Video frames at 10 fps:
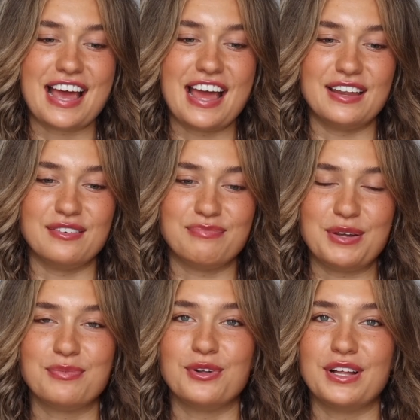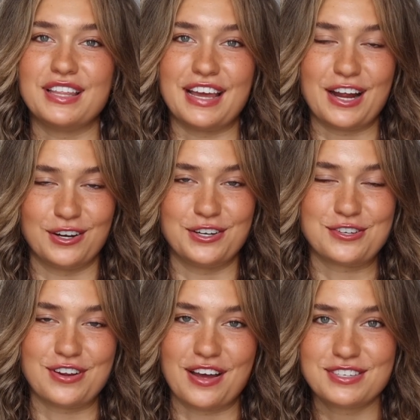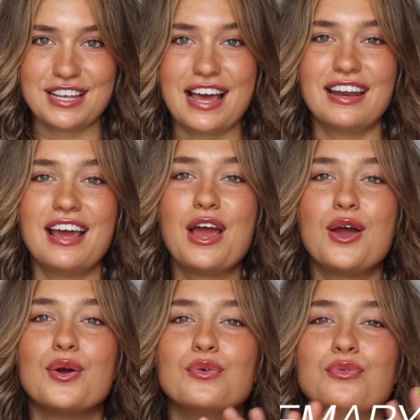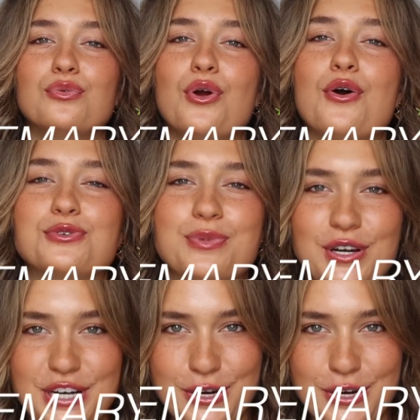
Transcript: and people in the hair industry have said: rosemary